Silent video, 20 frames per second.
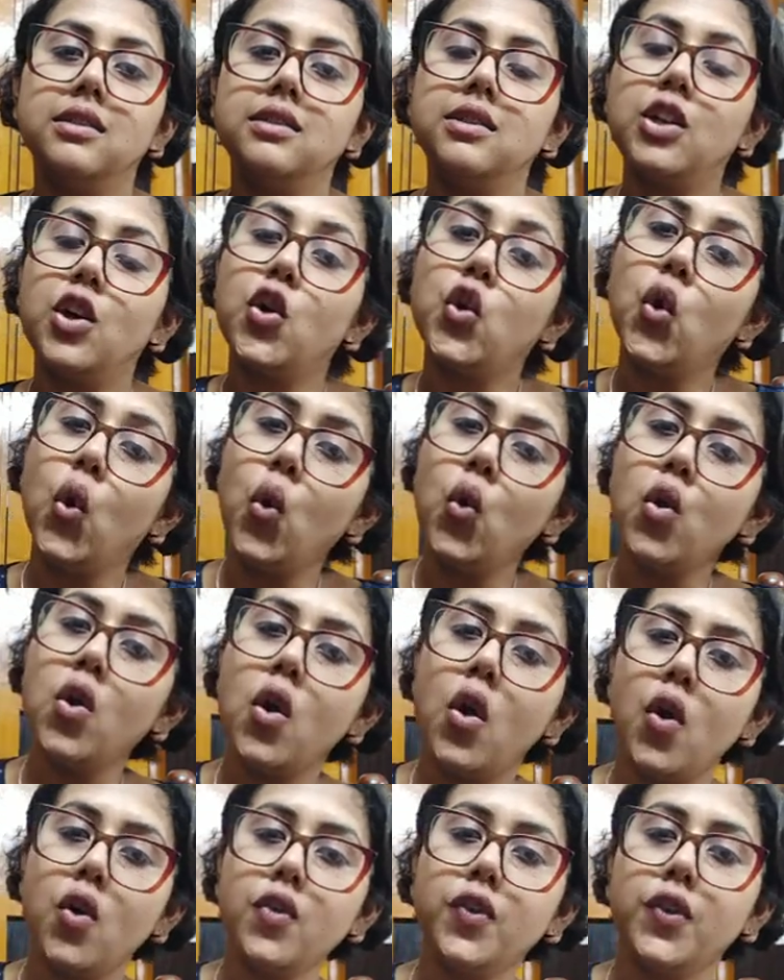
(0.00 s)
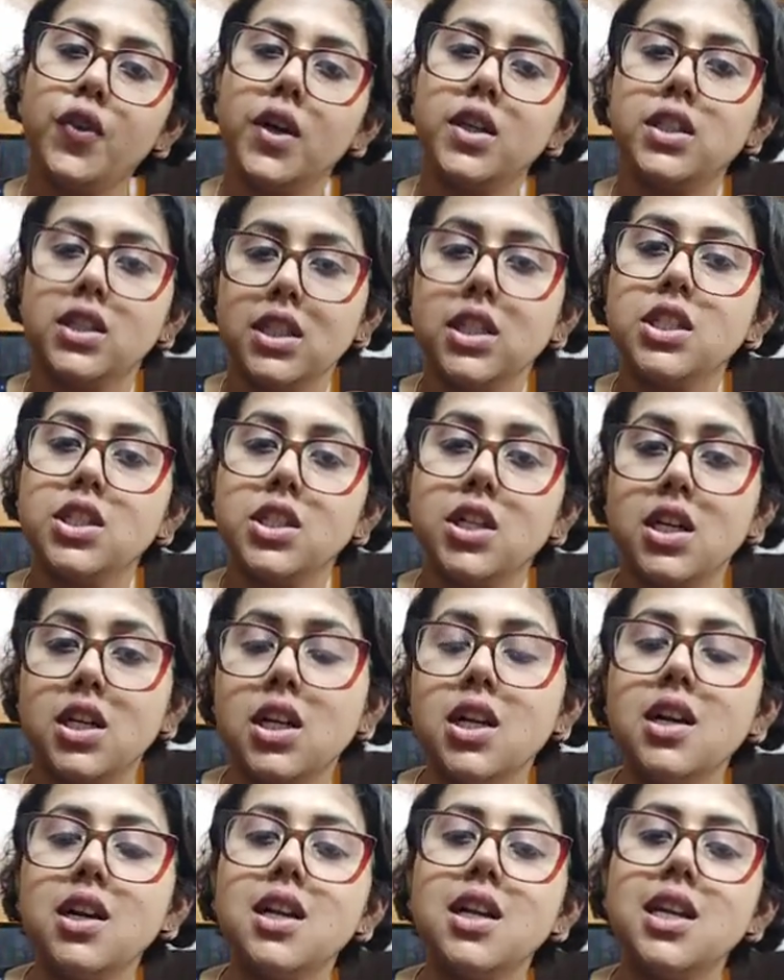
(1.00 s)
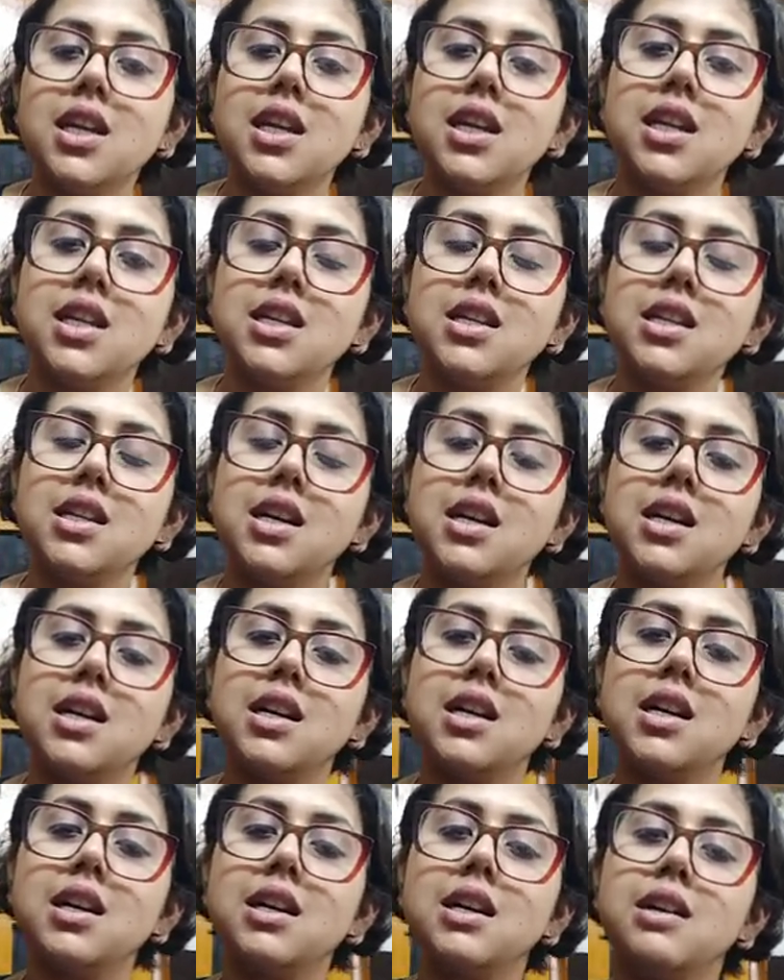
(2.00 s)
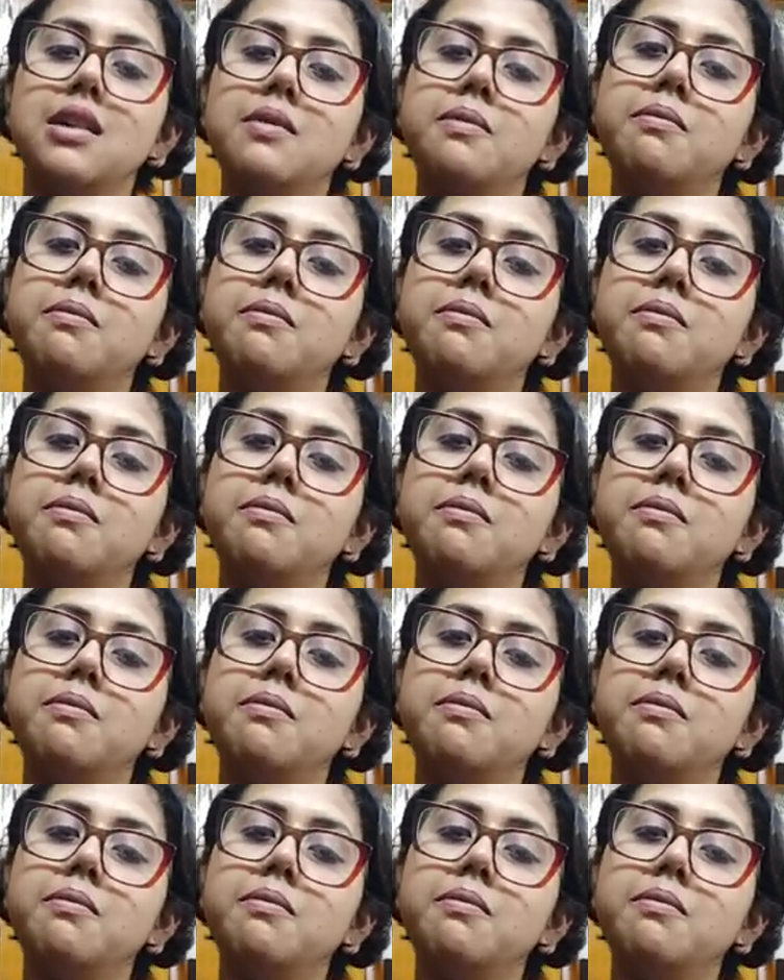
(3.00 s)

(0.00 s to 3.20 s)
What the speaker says: the role of a teacher in a